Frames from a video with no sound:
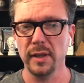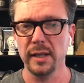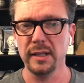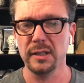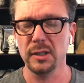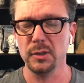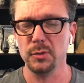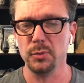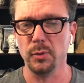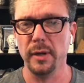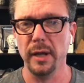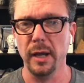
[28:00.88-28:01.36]
think
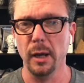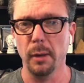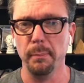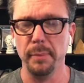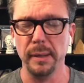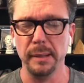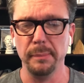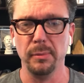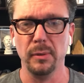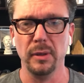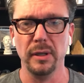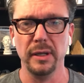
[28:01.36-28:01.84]
this would help
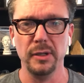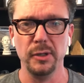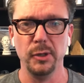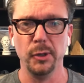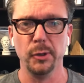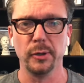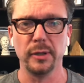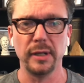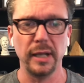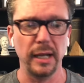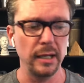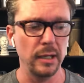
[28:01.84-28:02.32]
people in
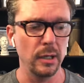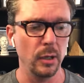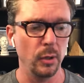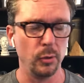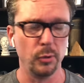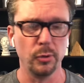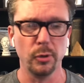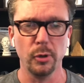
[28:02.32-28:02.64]
your keto